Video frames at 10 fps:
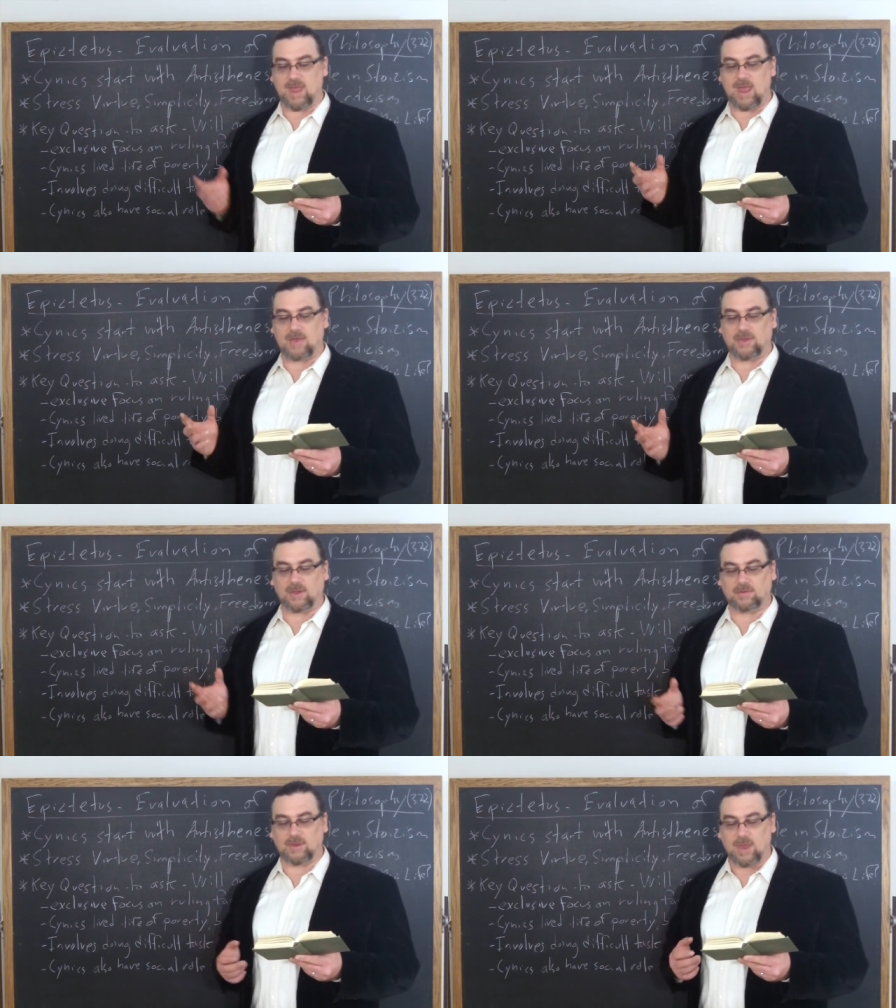
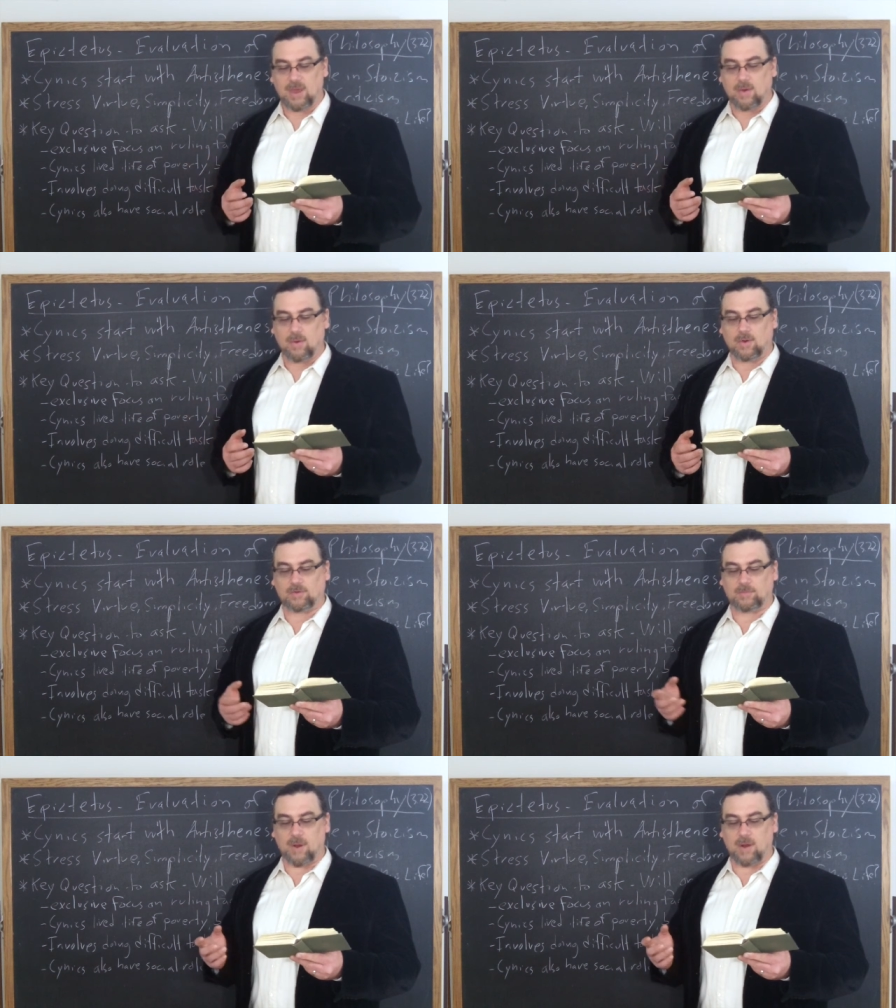Athens or
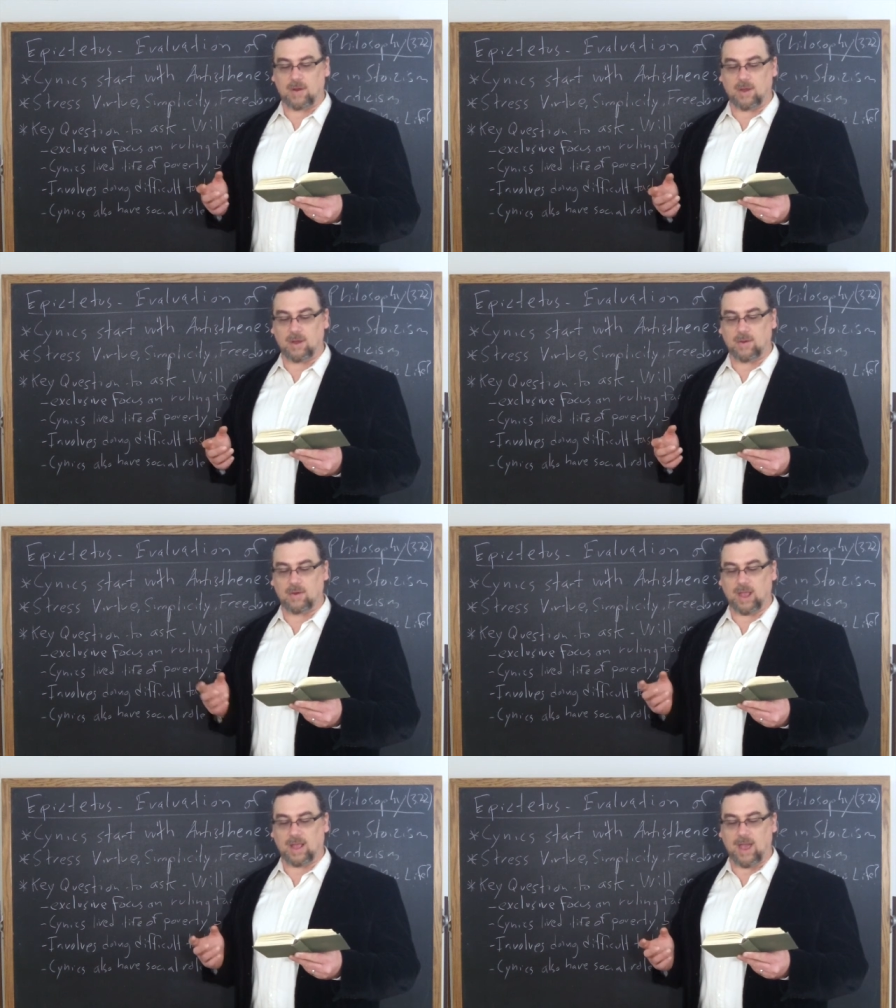Sparta or
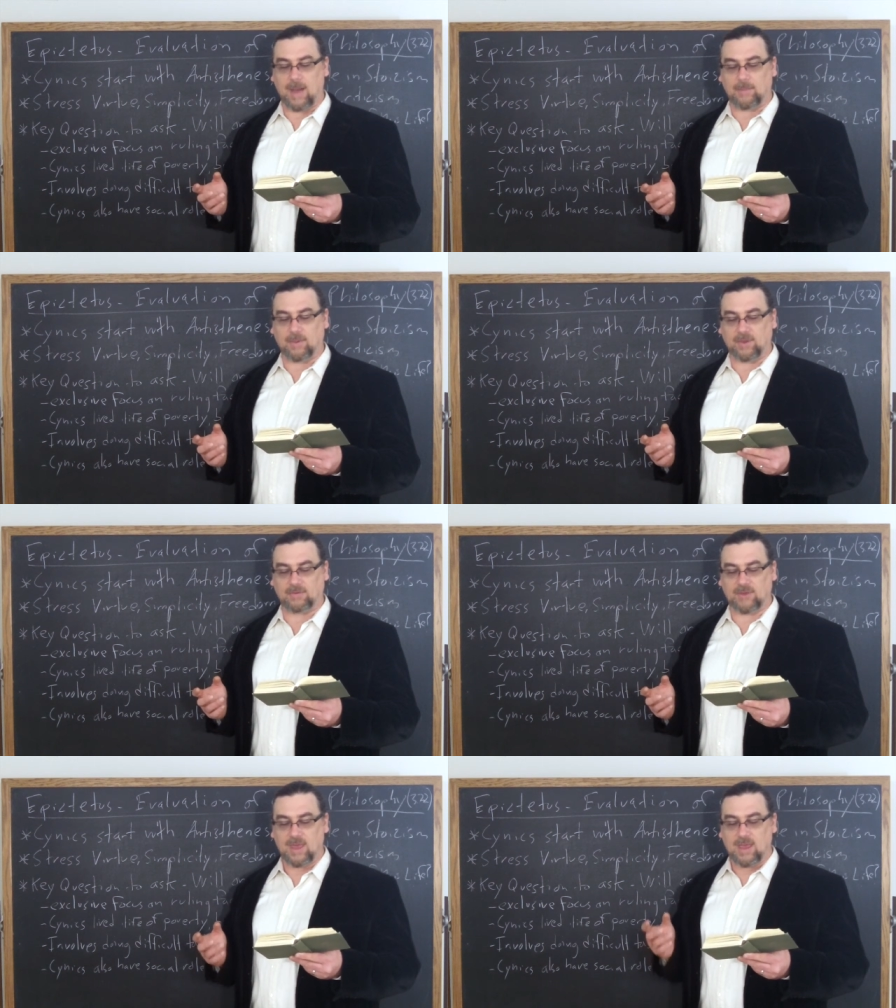
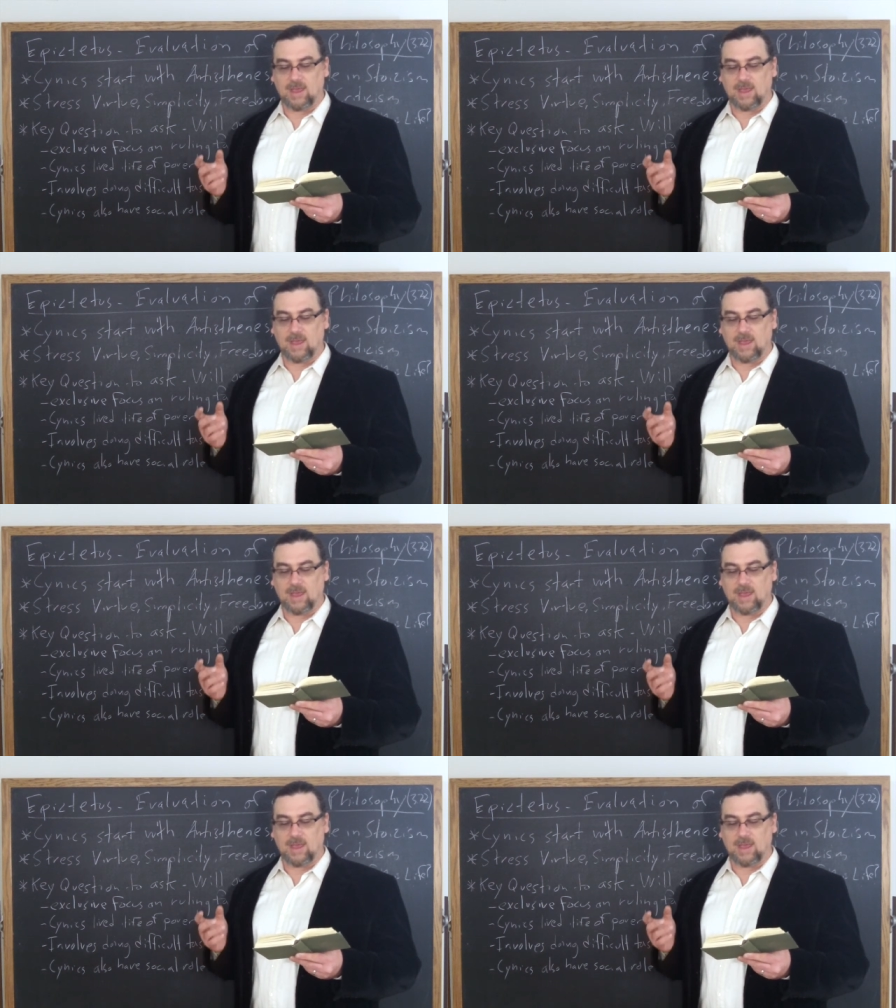Nicopolis.